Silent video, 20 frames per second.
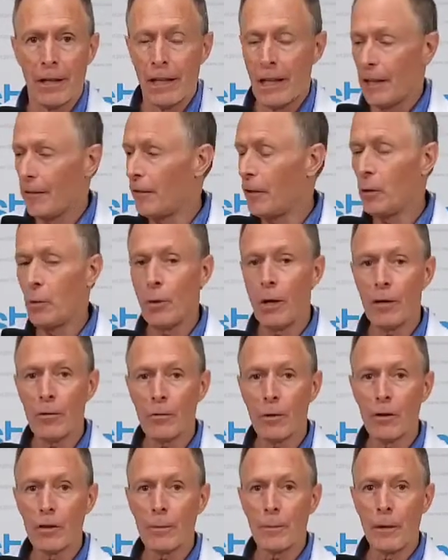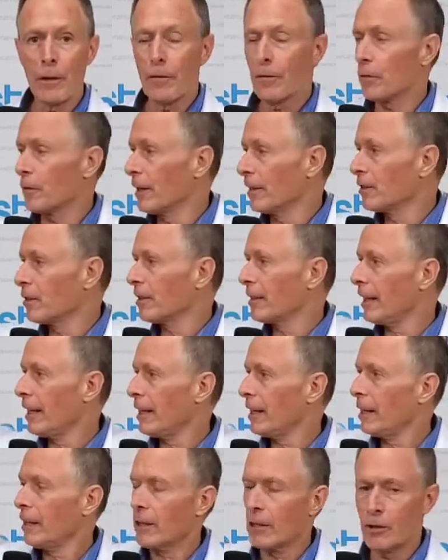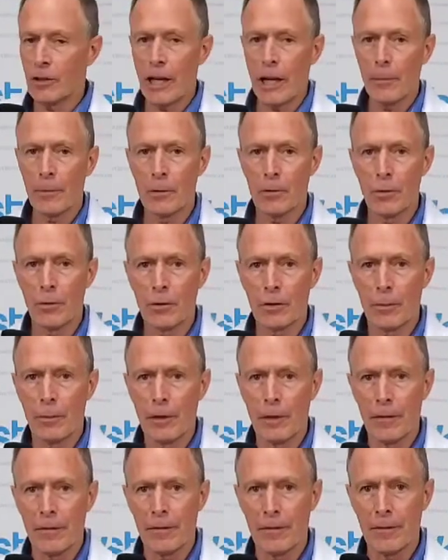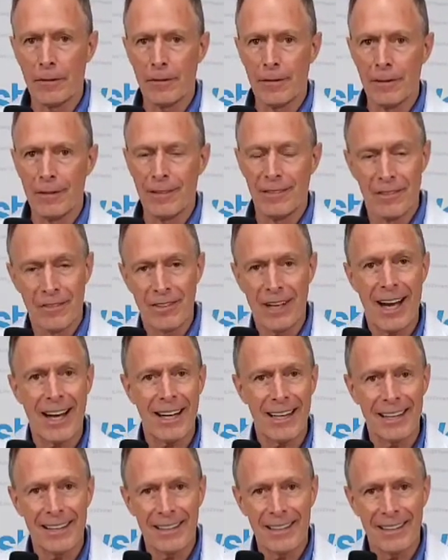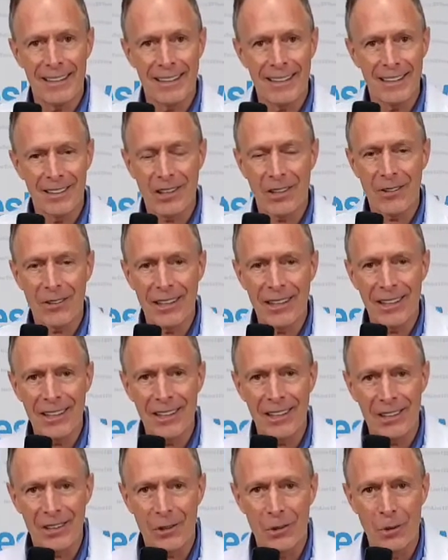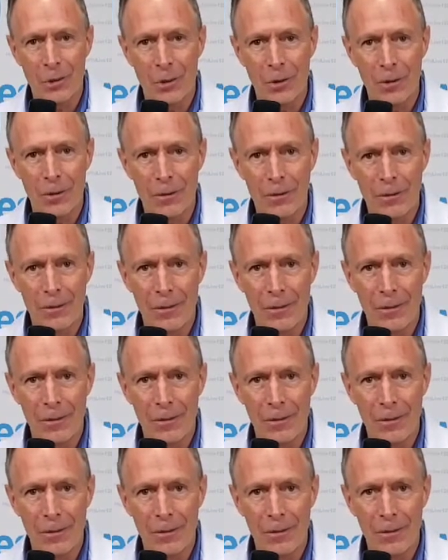If you want roast beef for lunch today, grab your roast beef. You've got it. It's already there. It's cool.